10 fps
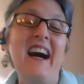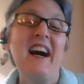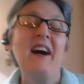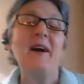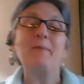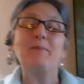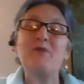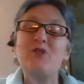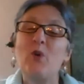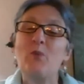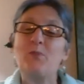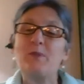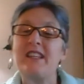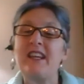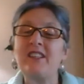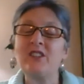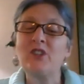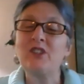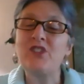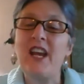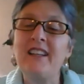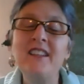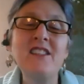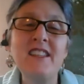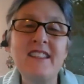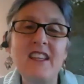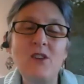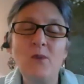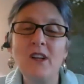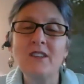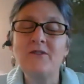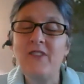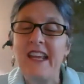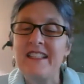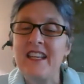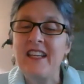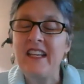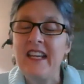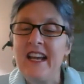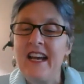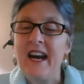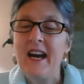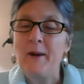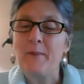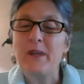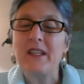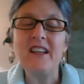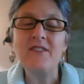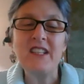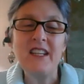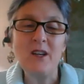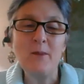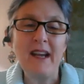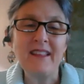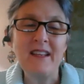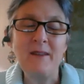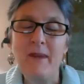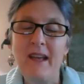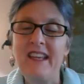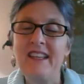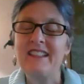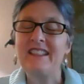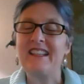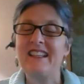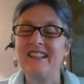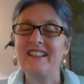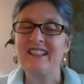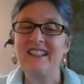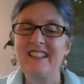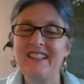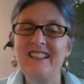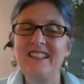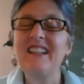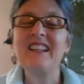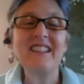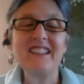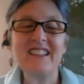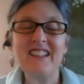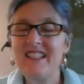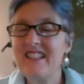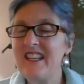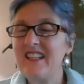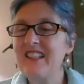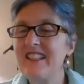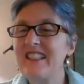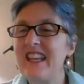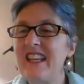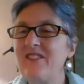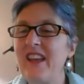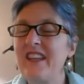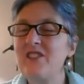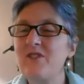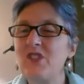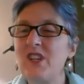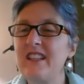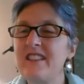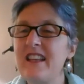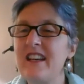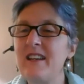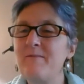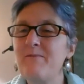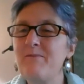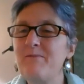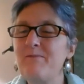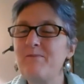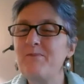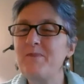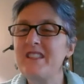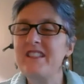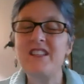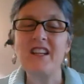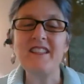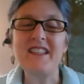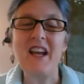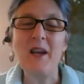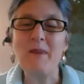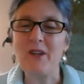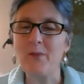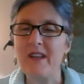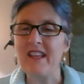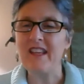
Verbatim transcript: Um, so particular challenges that you all are facing, um, we'd love to hear about them and uh, let's, uh, let's take advantage of John's, um, John's time here with